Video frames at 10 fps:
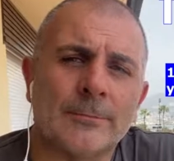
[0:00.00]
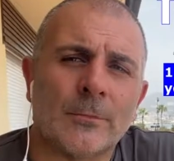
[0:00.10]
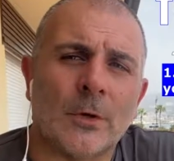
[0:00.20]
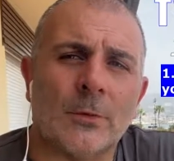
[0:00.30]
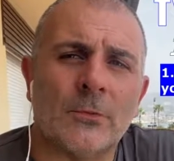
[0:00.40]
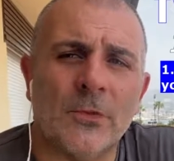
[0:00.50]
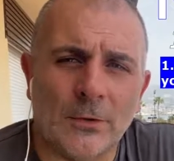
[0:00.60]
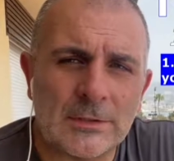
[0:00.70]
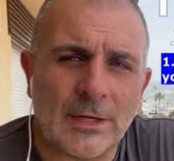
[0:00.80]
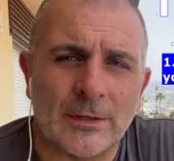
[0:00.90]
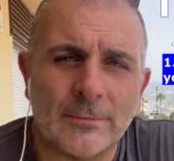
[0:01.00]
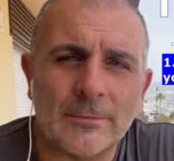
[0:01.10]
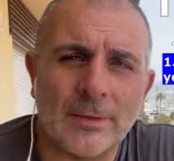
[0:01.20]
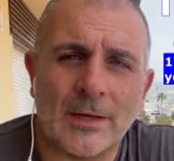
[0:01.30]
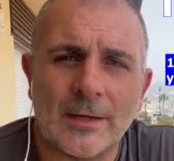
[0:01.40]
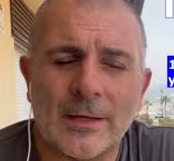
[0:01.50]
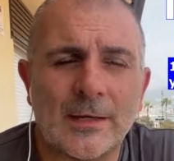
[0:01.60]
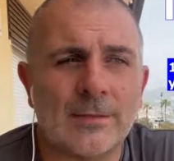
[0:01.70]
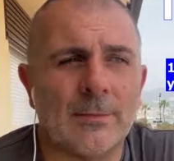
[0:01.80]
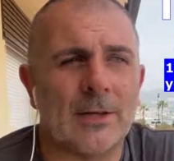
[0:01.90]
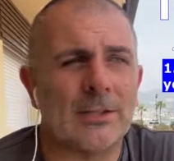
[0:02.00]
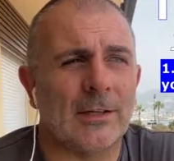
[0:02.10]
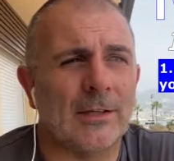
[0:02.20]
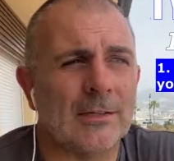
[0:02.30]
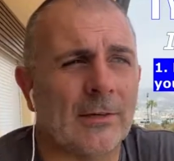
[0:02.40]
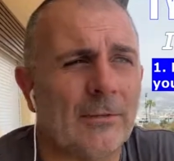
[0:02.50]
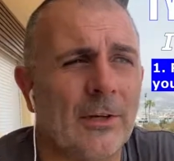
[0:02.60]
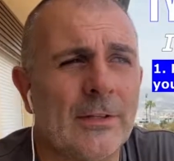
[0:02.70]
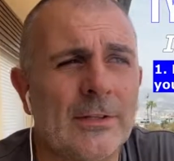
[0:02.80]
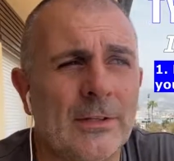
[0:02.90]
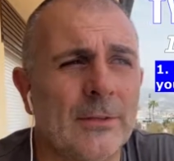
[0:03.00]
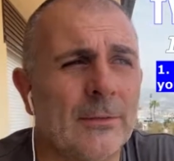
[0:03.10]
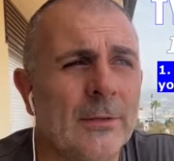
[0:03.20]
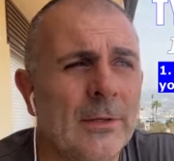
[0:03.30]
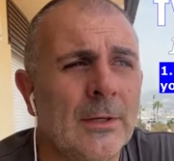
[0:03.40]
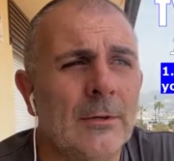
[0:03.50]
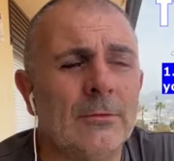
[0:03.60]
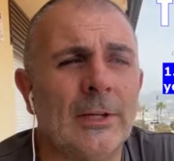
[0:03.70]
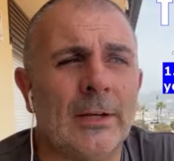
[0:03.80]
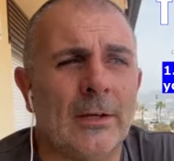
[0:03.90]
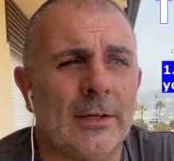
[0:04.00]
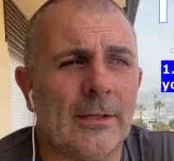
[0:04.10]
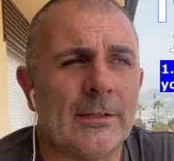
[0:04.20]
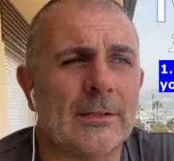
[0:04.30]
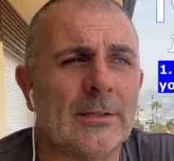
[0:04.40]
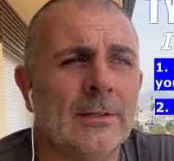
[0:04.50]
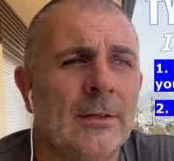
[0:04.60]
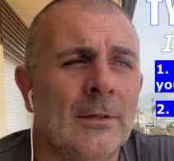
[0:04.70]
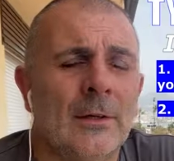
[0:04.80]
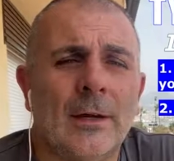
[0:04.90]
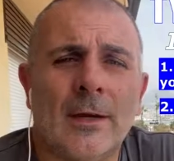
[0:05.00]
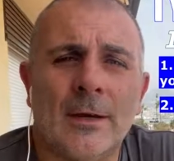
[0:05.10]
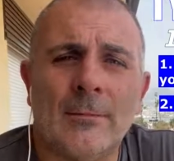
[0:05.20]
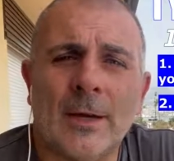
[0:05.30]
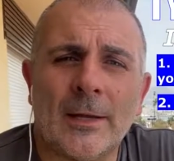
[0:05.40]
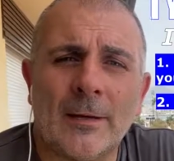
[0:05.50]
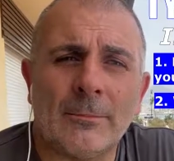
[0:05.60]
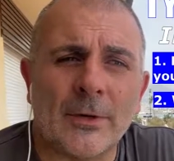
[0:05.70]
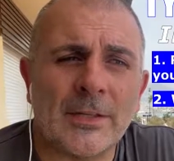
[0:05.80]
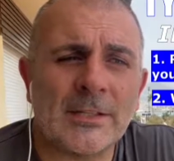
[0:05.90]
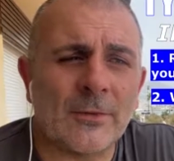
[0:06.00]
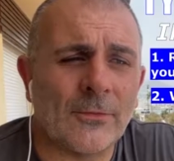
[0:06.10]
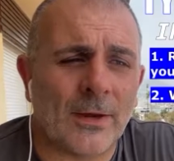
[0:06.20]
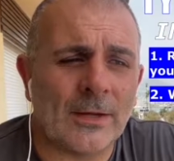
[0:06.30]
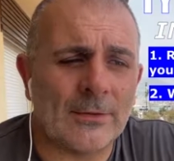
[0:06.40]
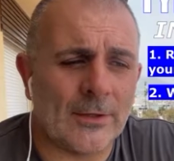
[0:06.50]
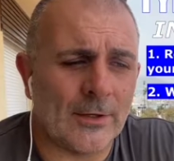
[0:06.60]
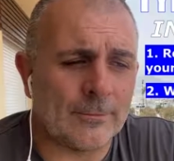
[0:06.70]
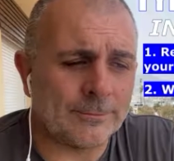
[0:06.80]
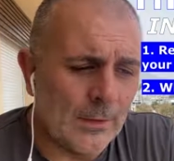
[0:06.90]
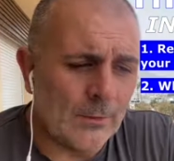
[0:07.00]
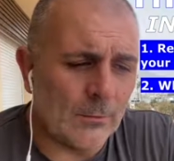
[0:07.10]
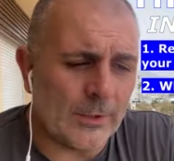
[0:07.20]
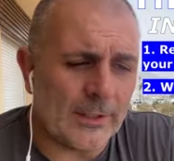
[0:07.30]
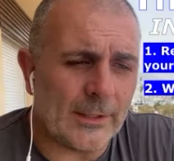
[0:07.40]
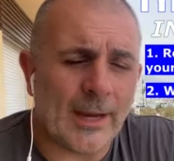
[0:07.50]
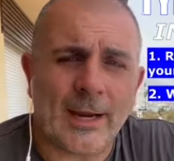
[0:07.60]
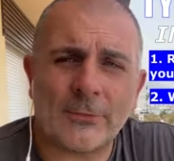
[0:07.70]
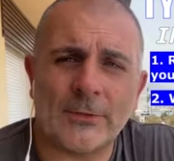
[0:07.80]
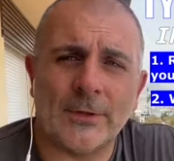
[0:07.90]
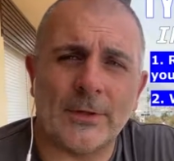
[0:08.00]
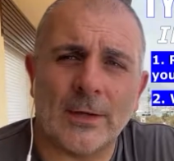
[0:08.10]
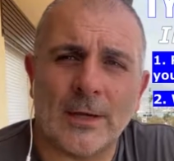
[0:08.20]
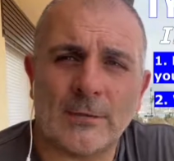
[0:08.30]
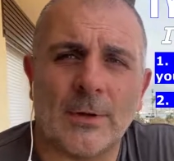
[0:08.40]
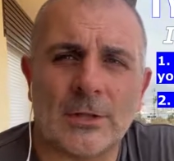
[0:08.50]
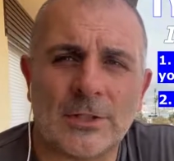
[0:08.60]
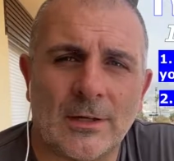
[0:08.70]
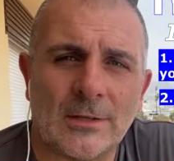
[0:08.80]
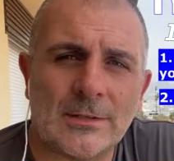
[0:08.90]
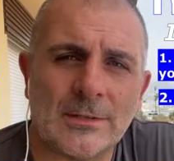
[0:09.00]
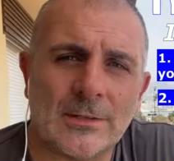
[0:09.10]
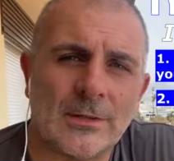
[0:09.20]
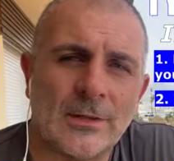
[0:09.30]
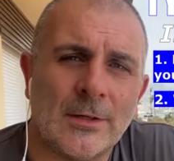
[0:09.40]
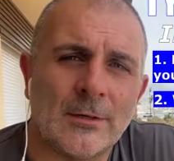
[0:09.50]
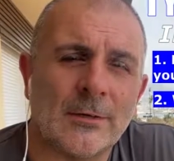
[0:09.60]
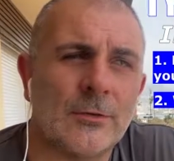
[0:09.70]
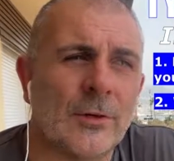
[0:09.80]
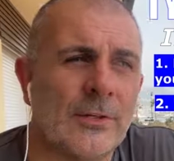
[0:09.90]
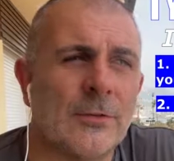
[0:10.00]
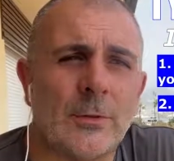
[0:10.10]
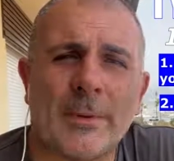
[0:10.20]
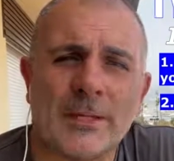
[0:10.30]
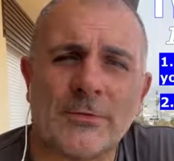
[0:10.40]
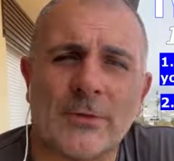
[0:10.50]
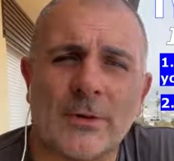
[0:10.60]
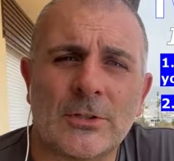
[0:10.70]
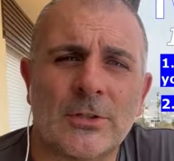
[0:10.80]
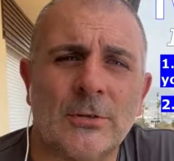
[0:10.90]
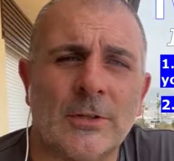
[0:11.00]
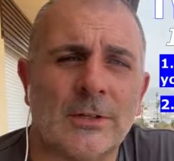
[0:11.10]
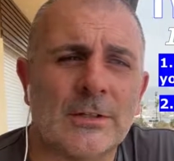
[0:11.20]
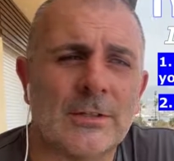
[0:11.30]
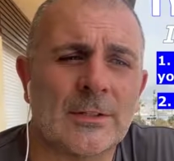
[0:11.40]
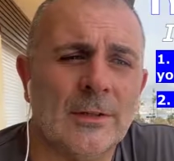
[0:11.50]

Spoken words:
going full time as a martial artist, I've learned to realize and embrace the fact that we have to, as martial artists, try and do the best for our students,